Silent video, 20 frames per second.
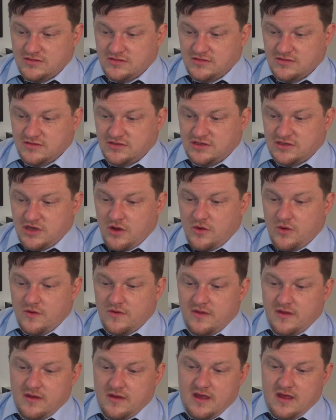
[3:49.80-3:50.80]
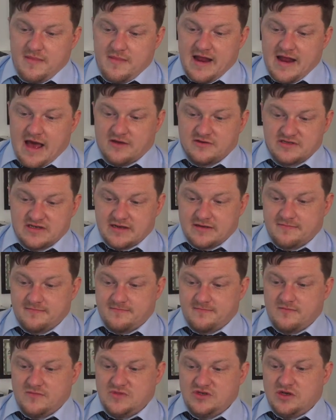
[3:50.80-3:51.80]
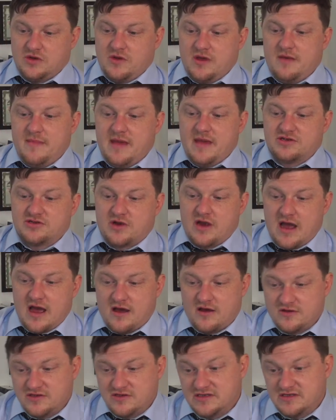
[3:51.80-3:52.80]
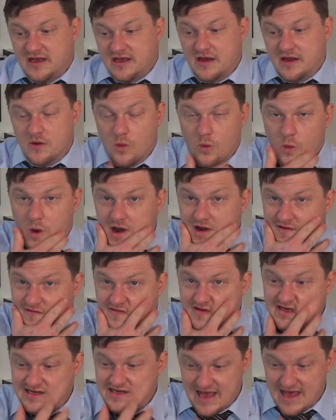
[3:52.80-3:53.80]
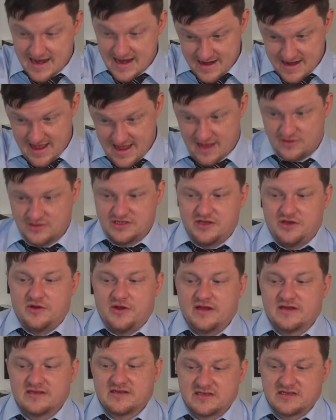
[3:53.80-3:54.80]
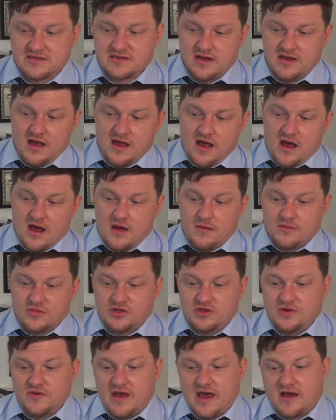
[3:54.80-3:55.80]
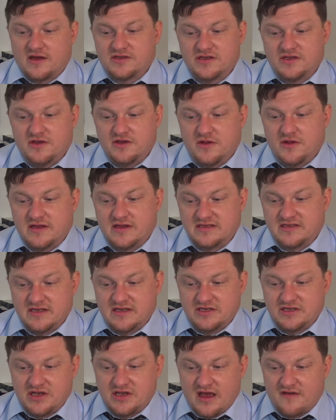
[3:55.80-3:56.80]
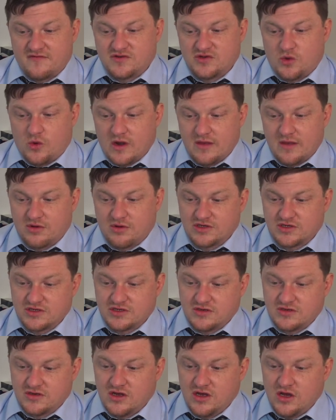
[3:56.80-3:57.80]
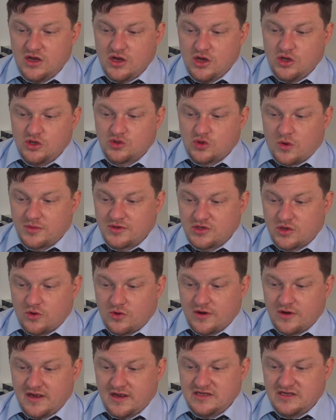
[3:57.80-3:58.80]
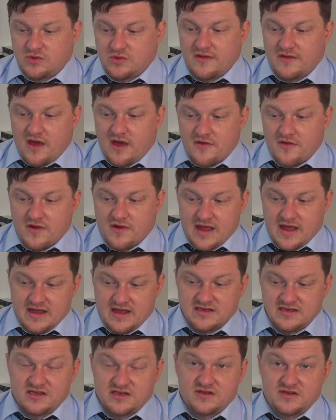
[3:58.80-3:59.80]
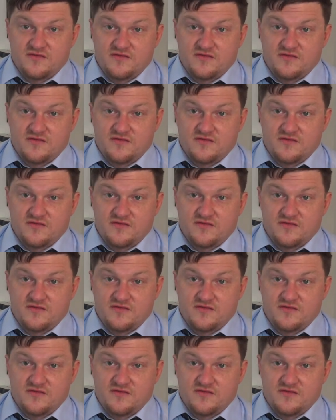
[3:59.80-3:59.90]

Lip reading: So inmate housing. So inmates are housed in one of 10 housing units. Two of the housing units each have 20-person dormitories, while the other 8 consist of